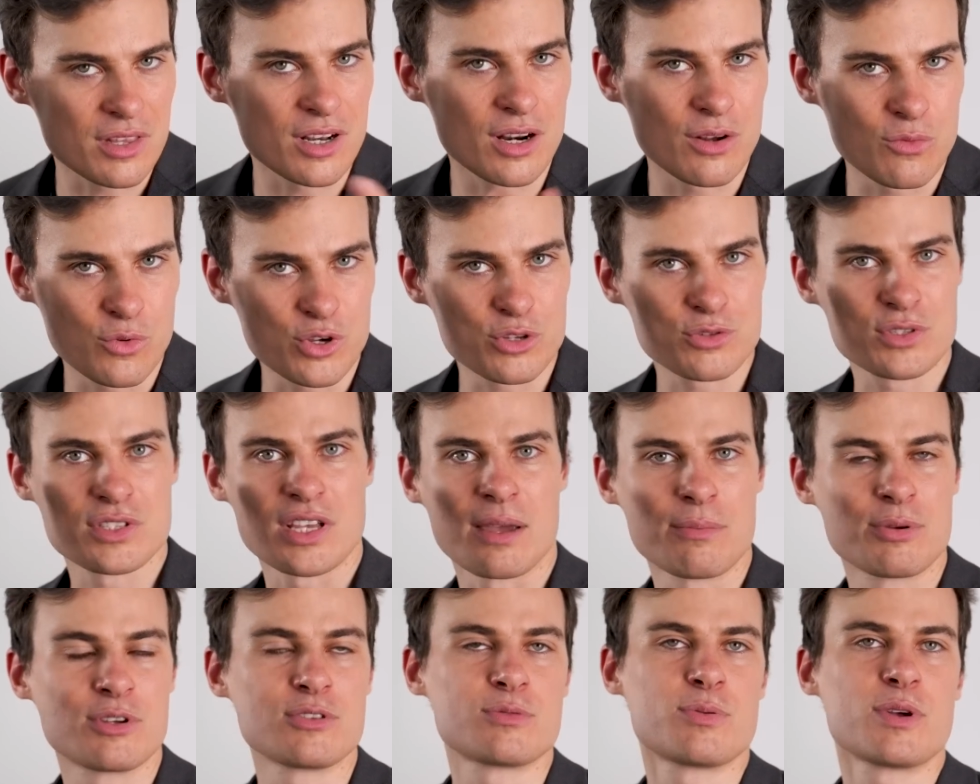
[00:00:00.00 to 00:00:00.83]
that I will
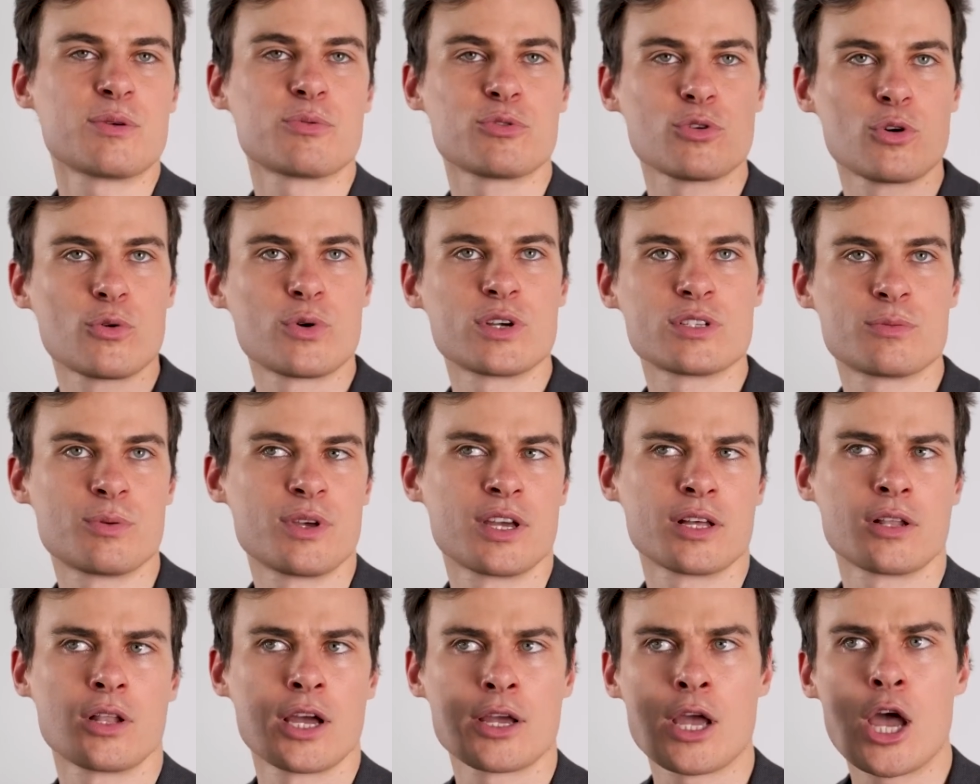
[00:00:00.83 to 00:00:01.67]
say because people are always
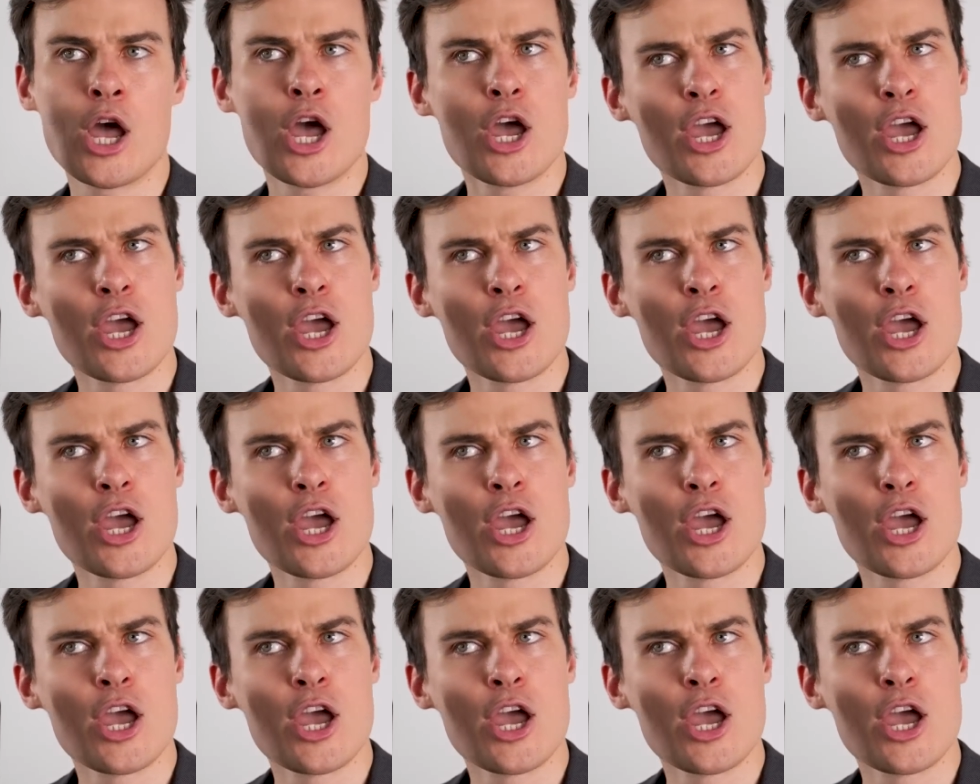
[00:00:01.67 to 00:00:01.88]
being like,